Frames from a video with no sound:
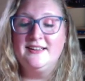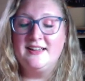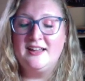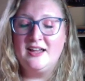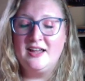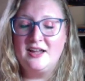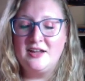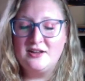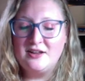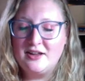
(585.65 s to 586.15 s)

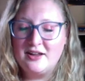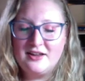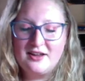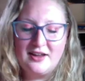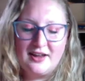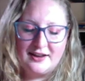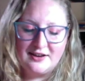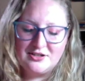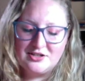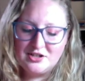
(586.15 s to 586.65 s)

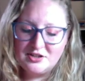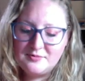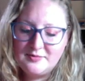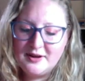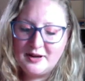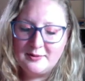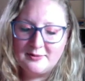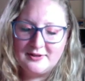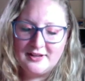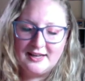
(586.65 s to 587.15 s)
I should be
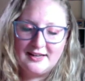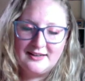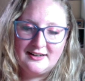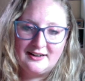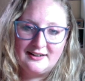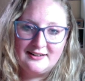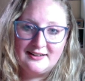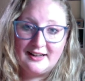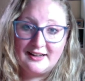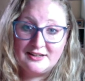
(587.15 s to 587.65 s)
able to get it done
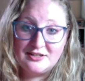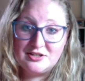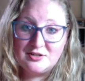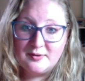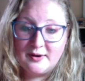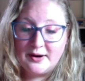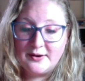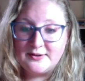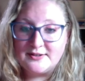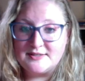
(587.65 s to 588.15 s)
in like 2
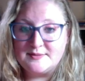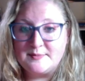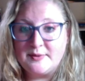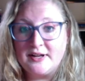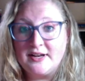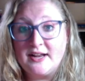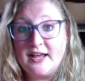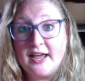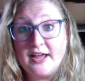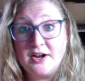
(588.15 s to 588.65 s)
hours,
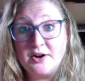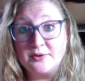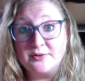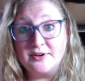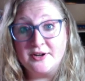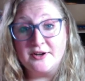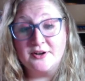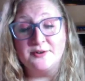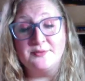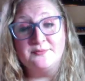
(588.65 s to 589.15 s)
but I don't
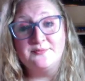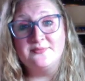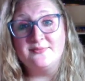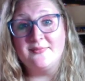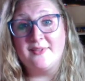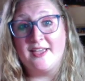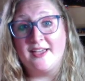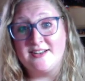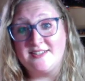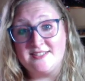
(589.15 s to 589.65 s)
know.
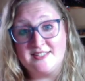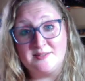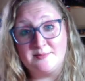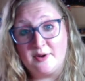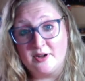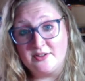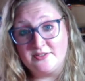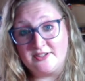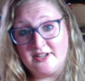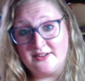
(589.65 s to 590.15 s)
I just need to
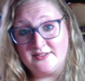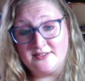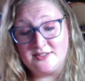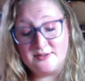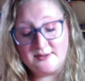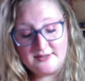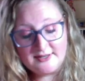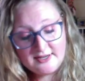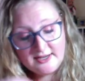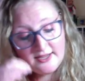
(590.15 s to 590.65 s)
buckle down and do
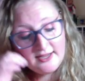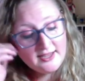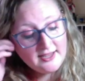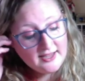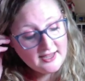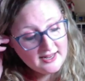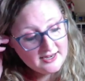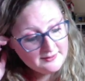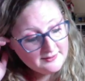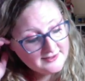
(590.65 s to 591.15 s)
it.
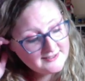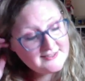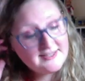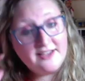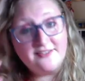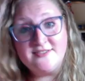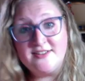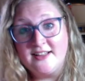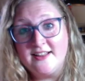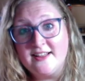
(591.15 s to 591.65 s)
Anyways,
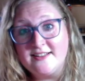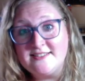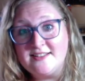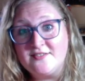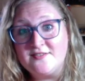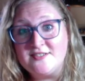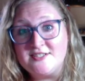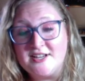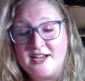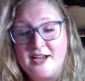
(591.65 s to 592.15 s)
I've said that
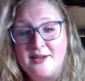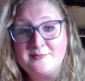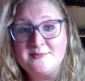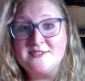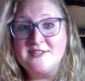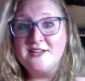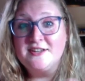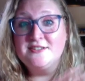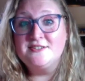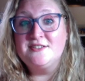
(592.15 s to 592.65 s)
7 times.
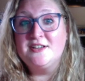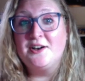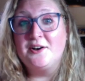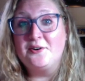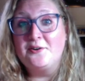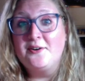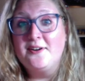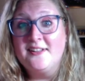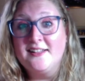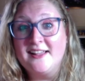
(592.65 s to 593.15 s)

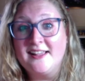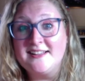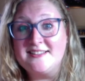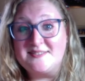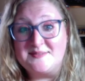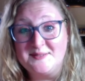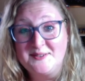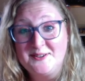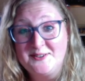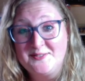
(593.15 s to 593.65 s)
So let's
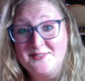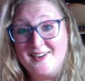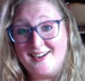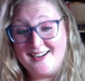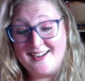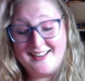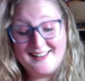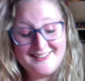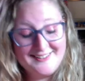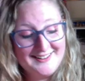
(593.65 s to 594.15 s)
move
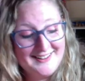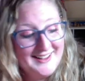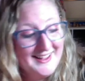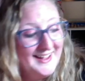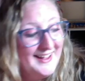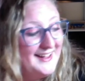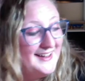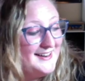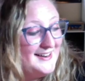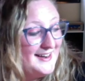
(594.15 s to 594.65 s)
on.
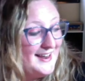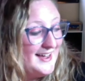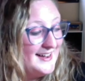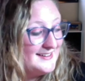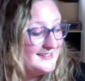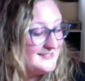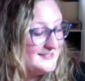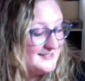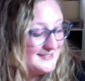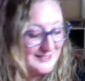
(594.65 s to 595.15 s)

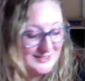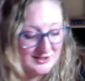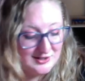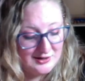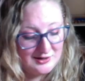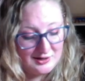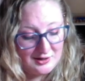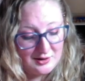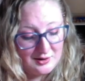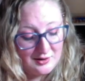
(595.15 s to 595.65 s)
Next
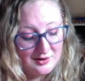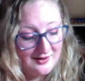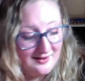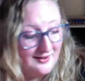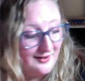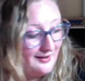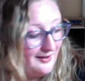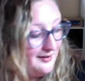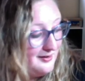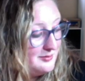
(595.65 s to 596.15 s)

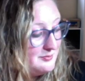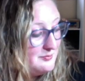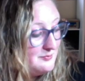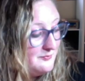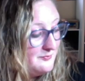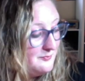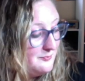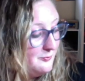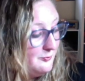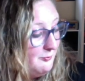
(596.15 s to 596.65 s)

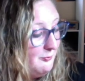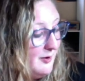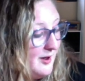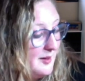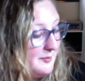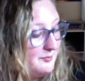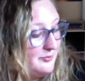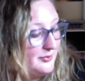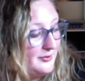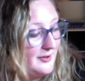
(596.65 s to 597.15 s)

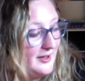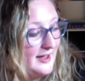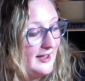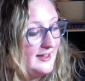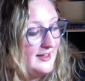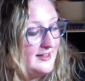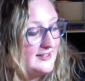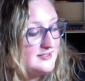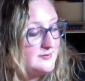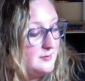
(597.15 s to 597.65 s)
whip, I
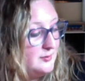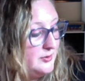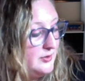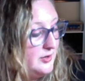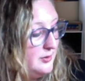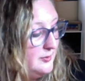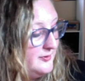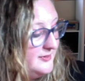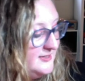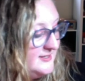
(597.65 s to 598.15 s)
guess we'll
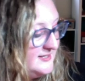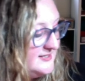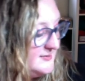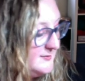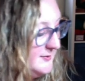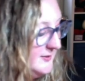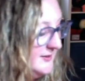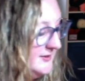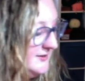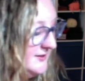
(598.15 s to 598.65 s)
go with this
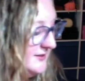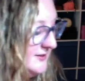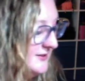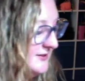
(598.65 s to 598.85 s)
one.